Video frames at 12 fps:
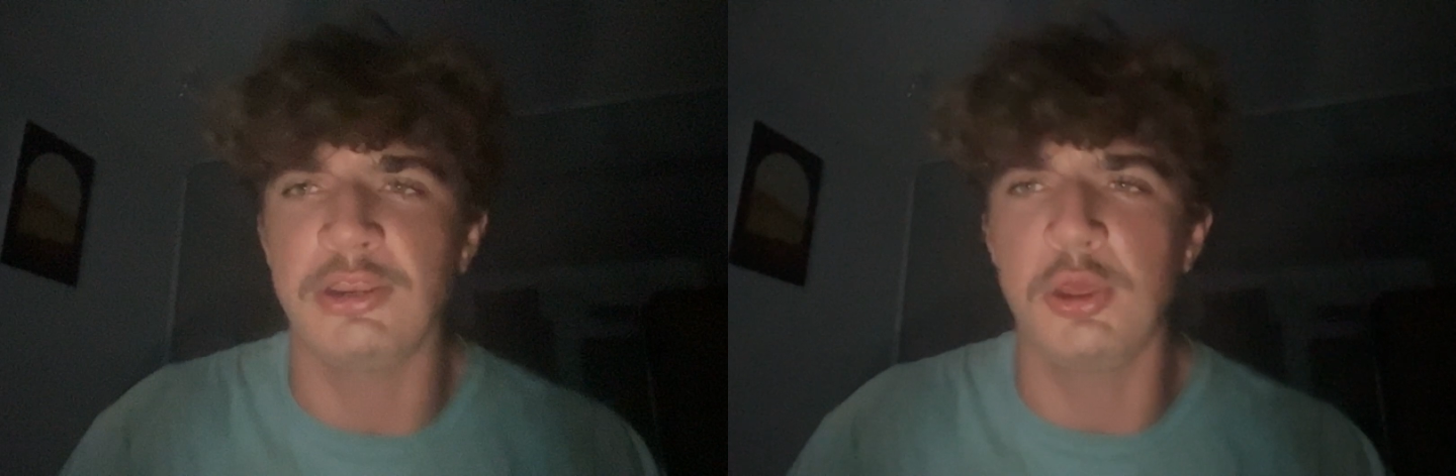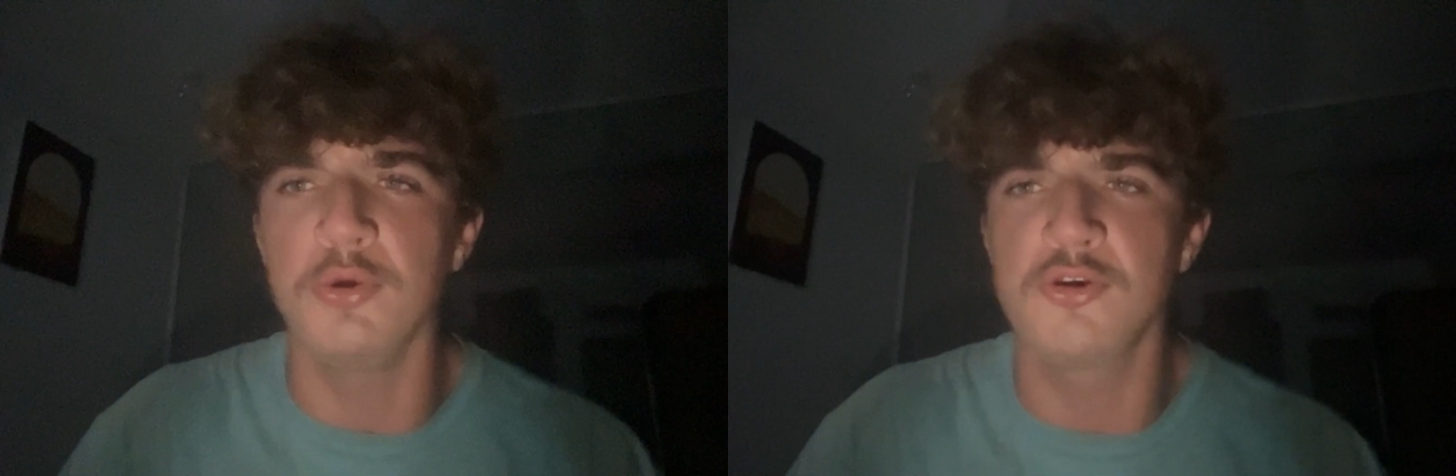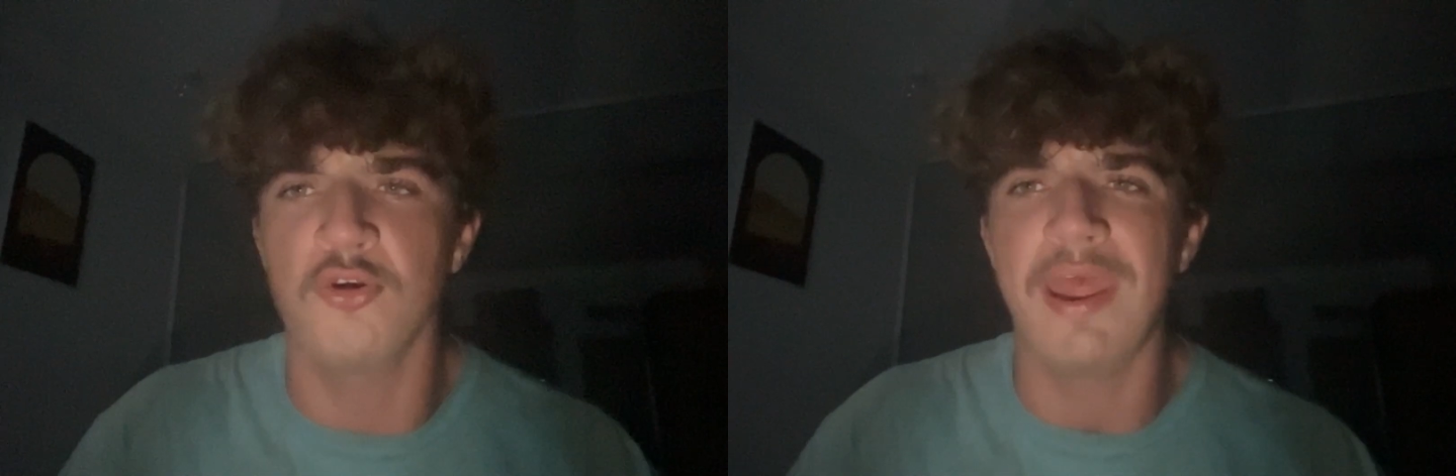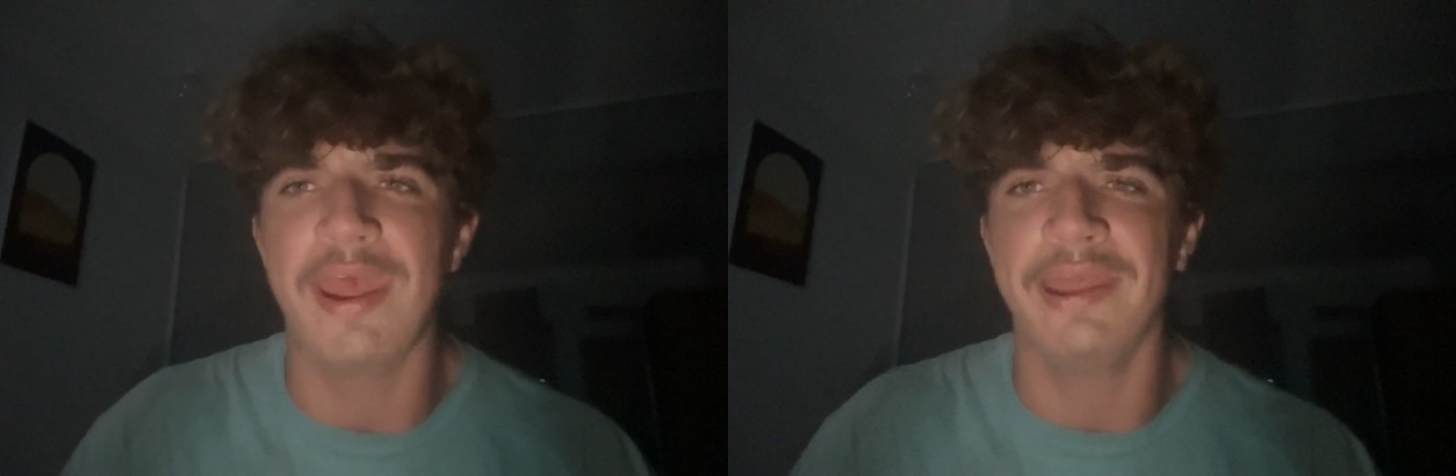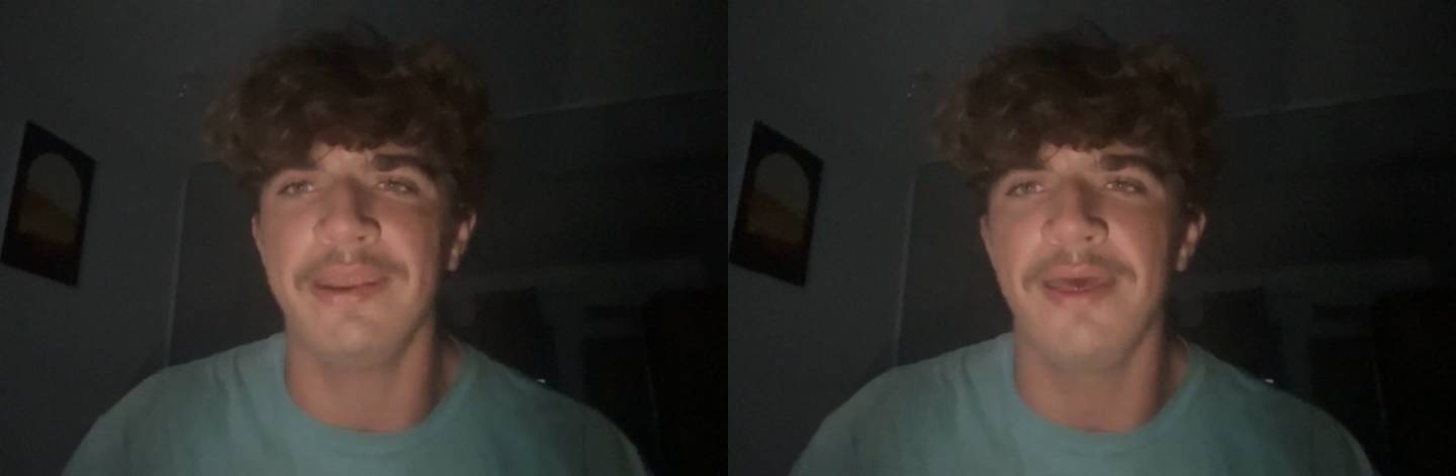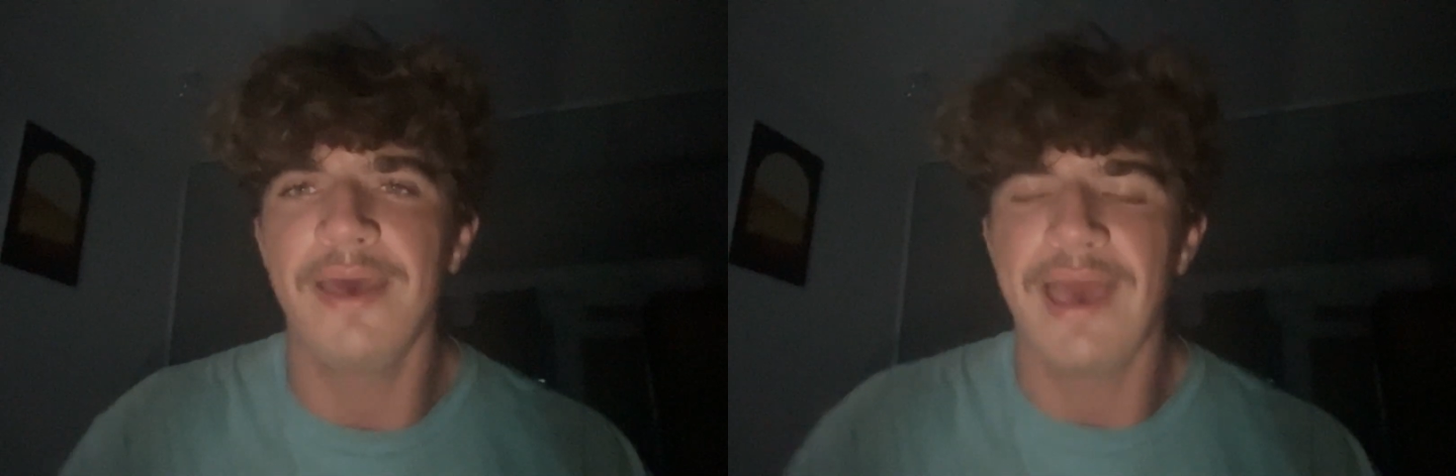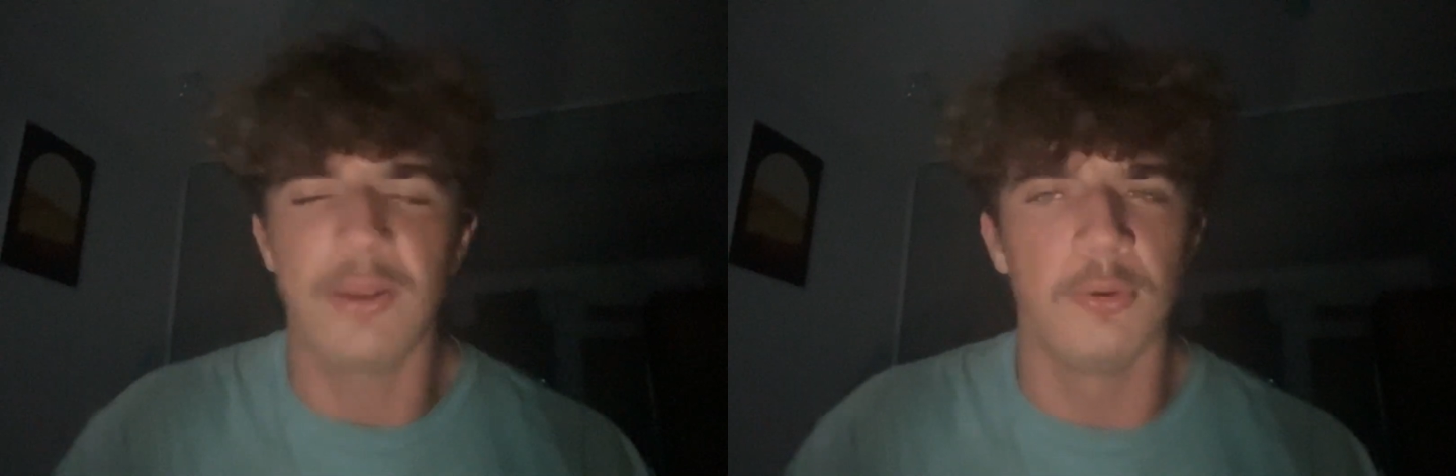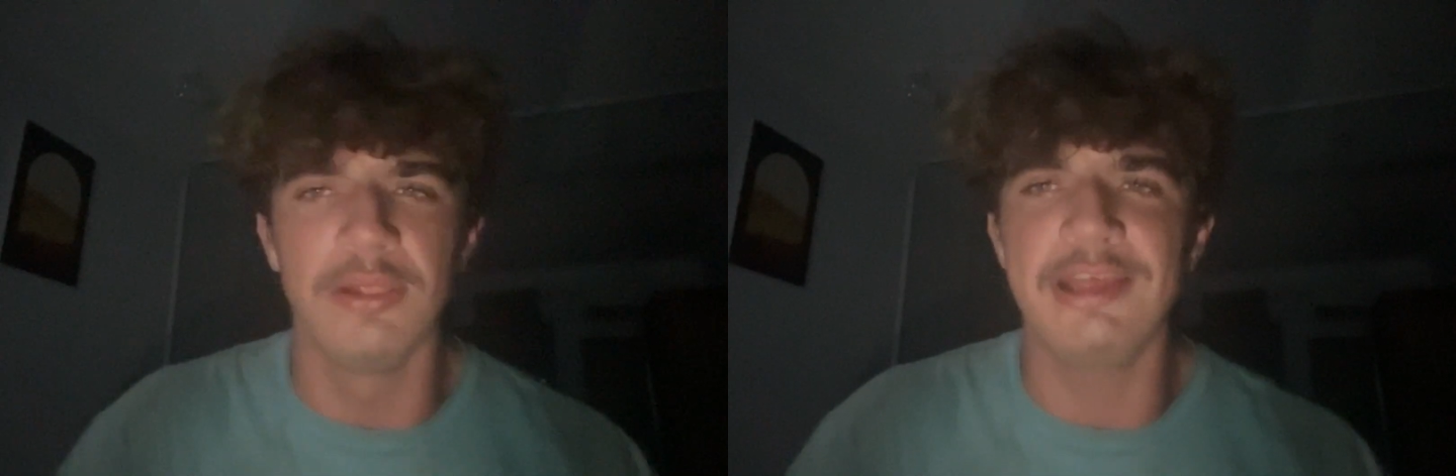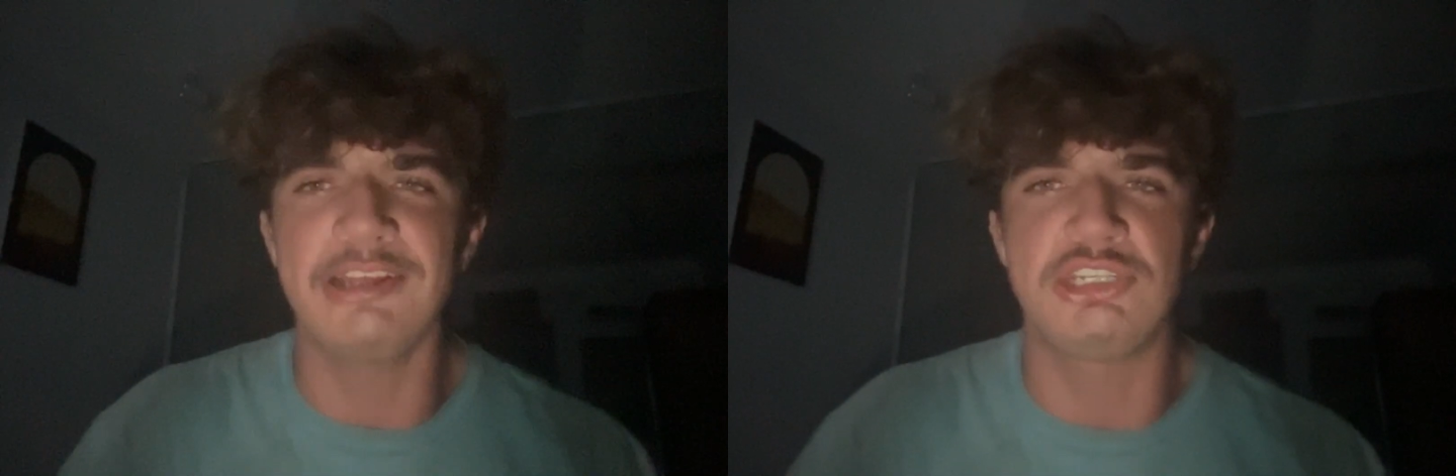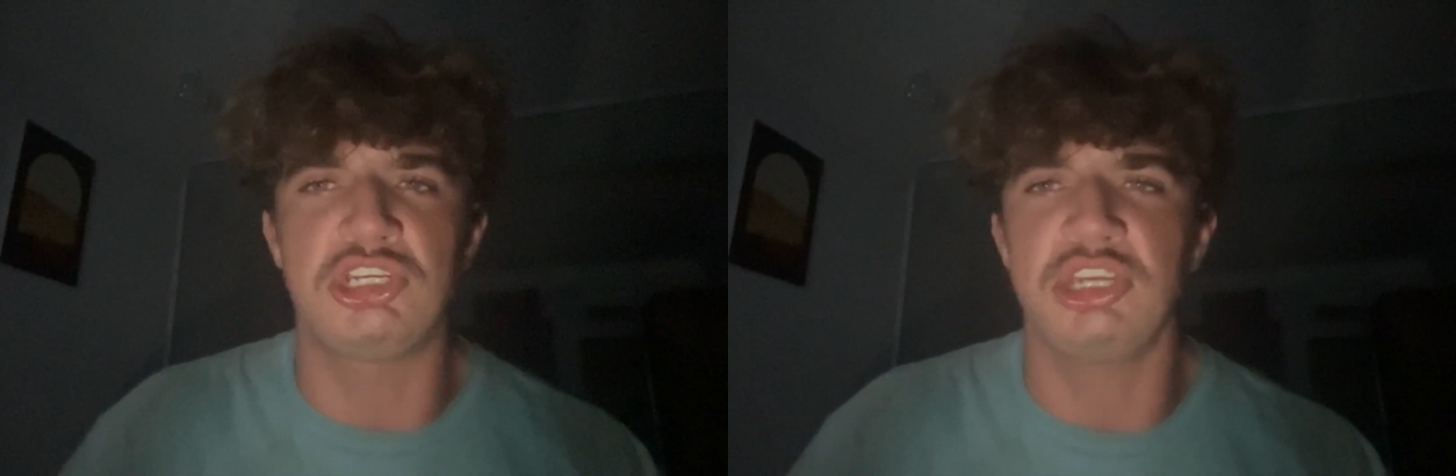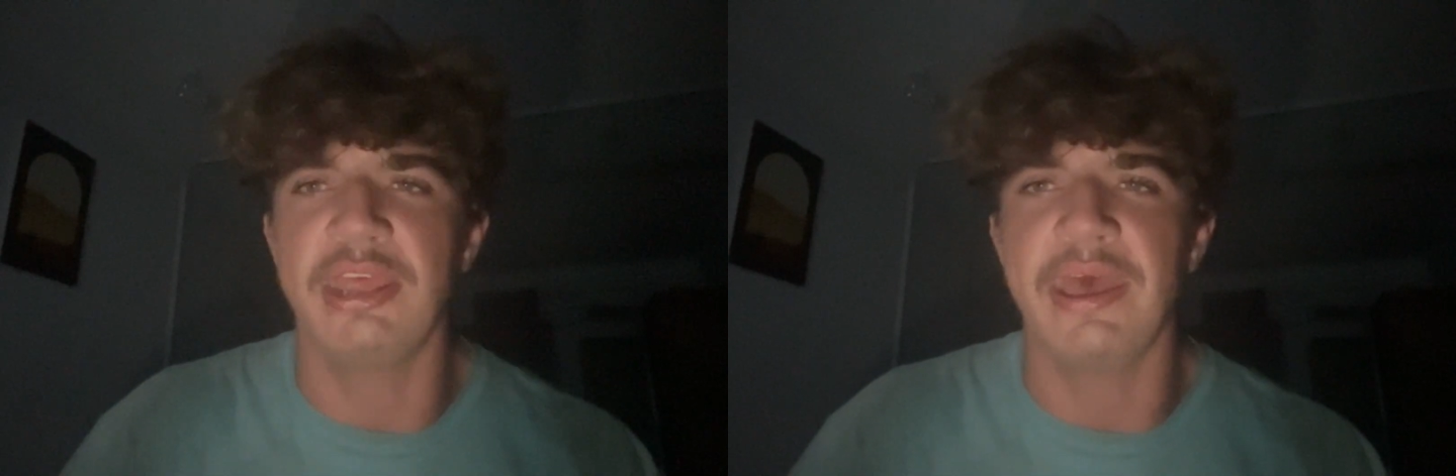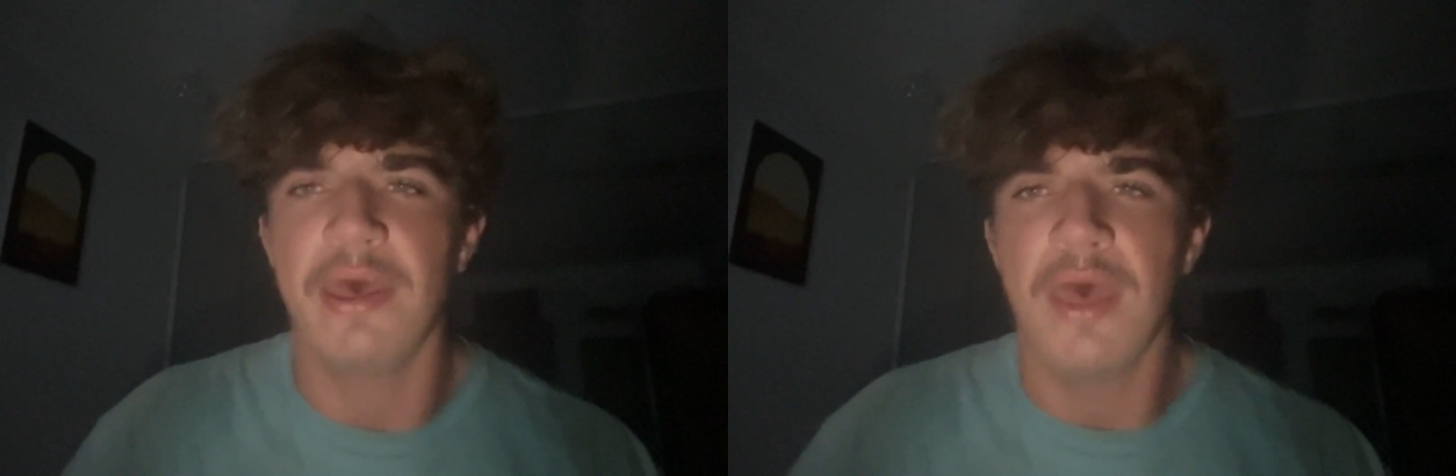Ukraine and all this
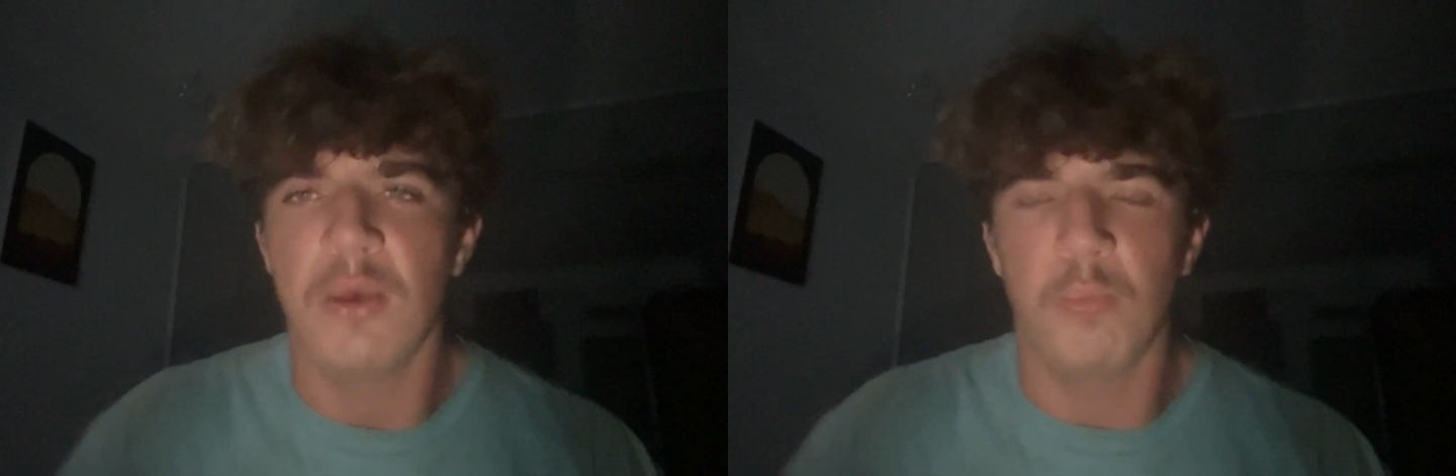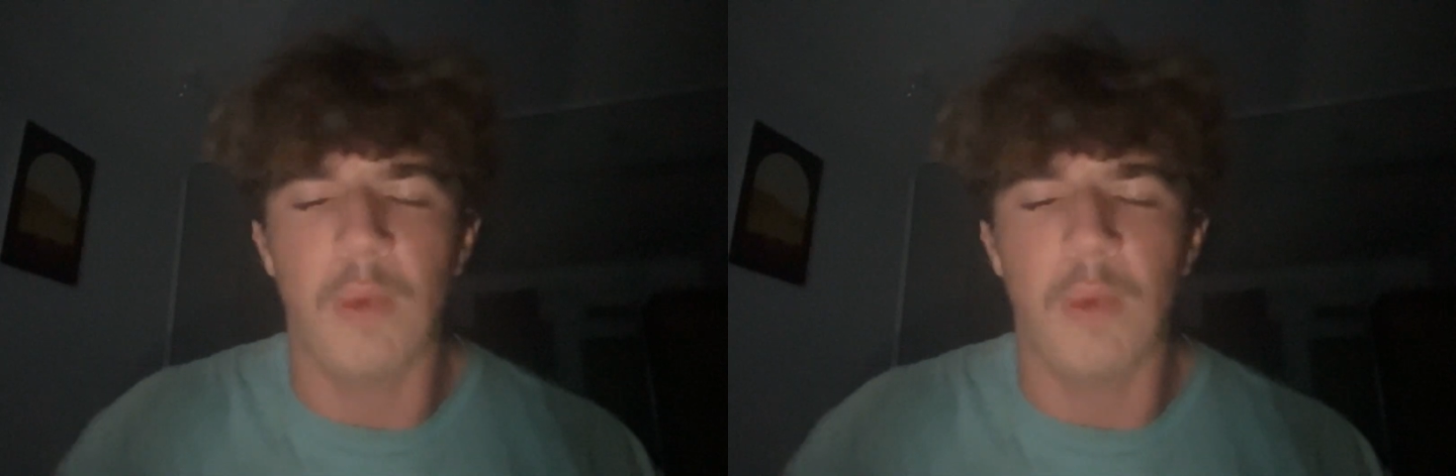shit,